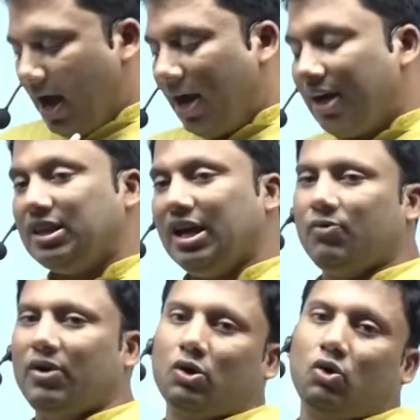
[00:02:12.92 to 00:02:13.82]
and there
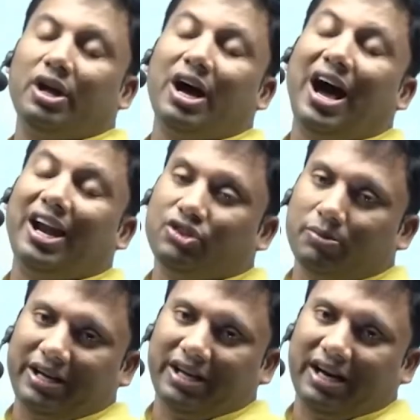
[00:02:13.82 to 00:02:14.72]
were good
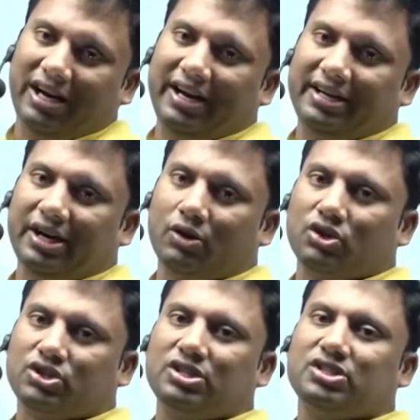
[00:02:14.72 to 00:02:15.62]
arithmetic related
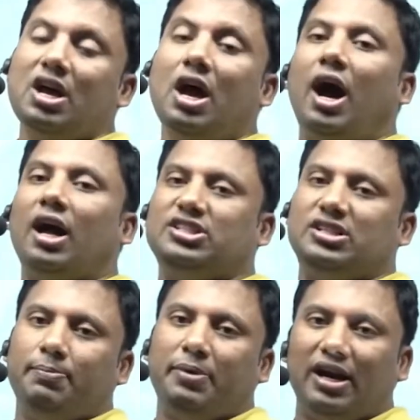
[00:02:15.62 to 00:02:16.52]
questions,
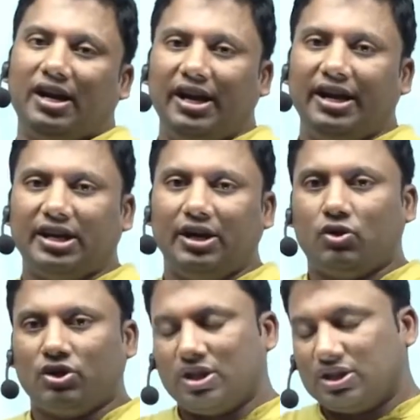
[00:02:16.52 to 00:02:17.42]
algebra related
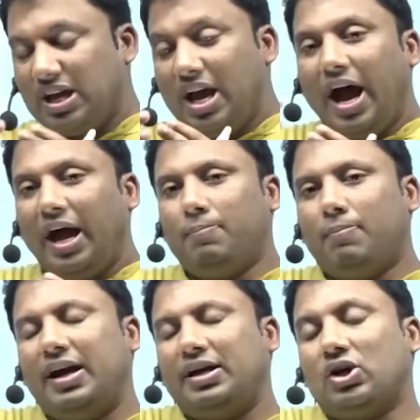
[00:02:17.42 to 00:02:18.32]
questions. I
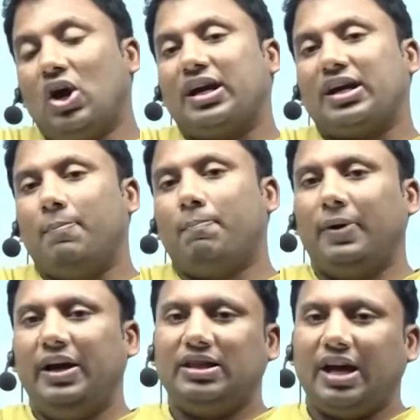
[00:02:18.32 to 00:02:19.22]
might not
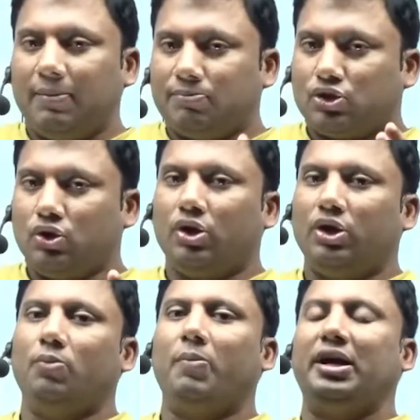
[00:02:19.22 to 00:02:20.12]
complete the, I am sure
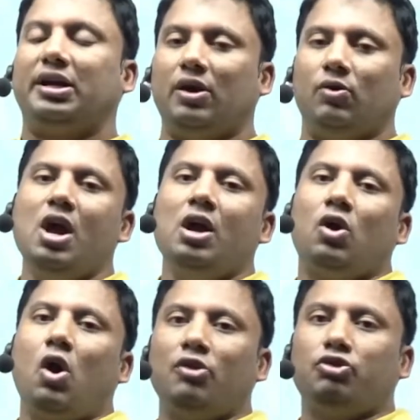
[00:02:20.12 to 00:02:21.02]
you might have
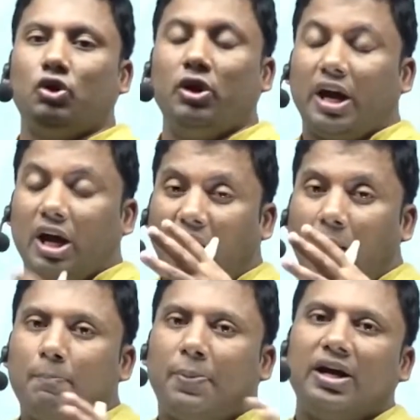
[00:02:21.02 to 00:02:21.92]
gone through a
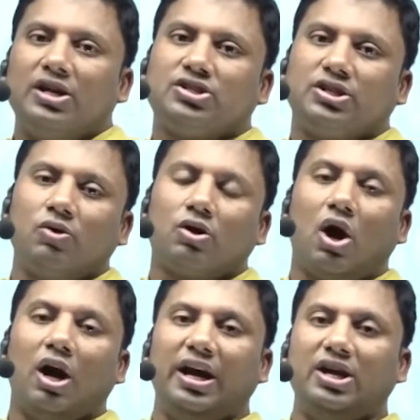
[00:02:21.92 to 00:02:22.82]
comprehensive
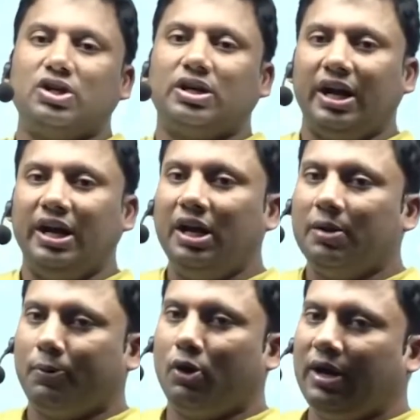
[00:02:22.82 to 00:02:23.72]
college
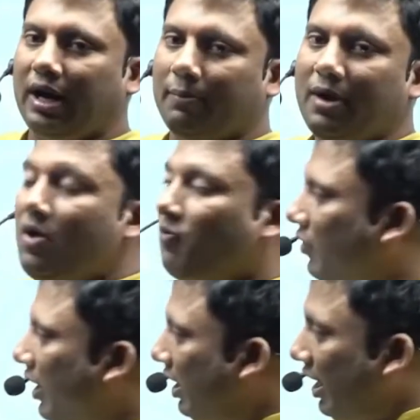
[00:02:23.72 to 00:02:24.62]
training program
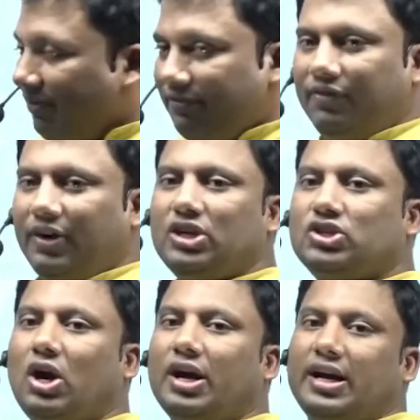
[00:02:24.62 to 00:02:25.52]
where every
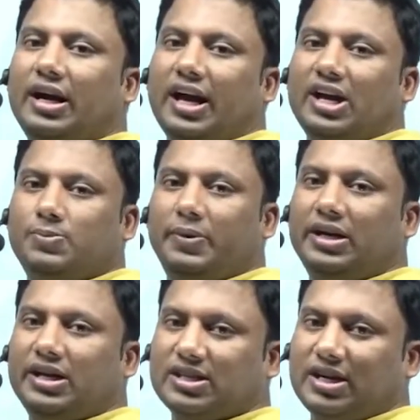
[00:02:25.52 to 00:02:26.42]
shortcut has
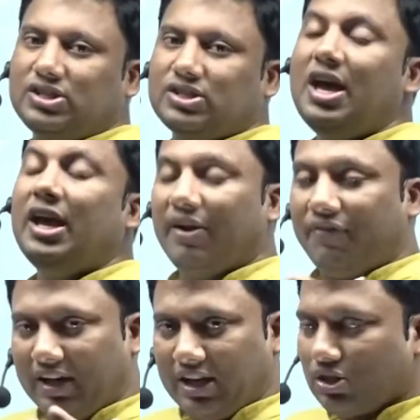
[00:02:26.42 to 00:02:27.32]
been discussed.
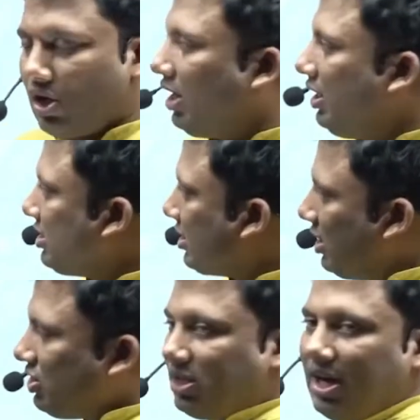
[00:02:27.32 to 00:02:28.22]
If it is not
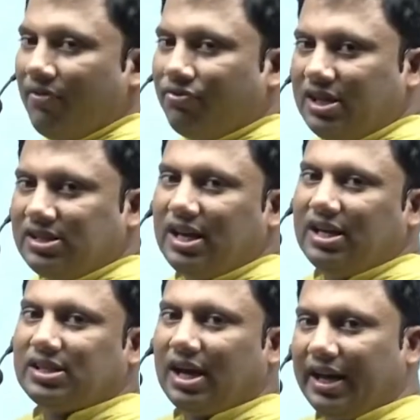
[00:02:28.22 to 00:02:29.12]
discussed, this
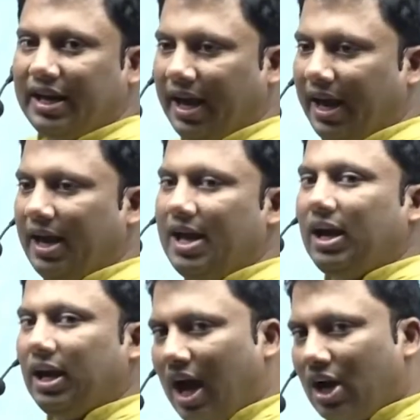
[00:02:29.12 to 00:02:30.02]
is like a
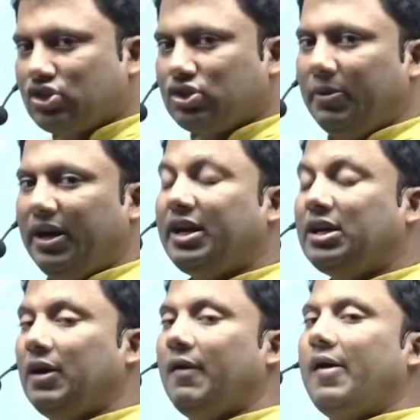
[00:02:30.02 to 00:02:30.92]
last minute
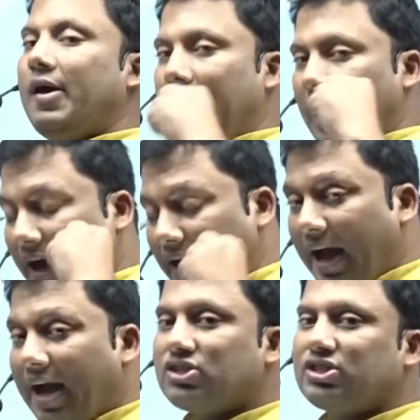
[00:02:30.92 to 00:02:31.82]

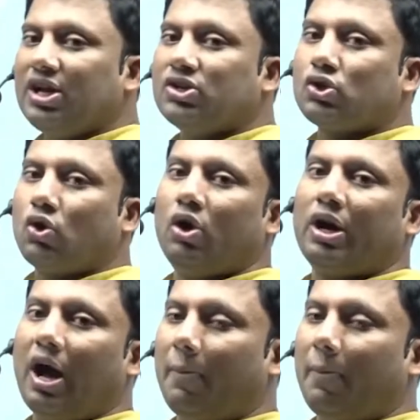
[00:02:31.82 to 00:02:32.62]
enhancing score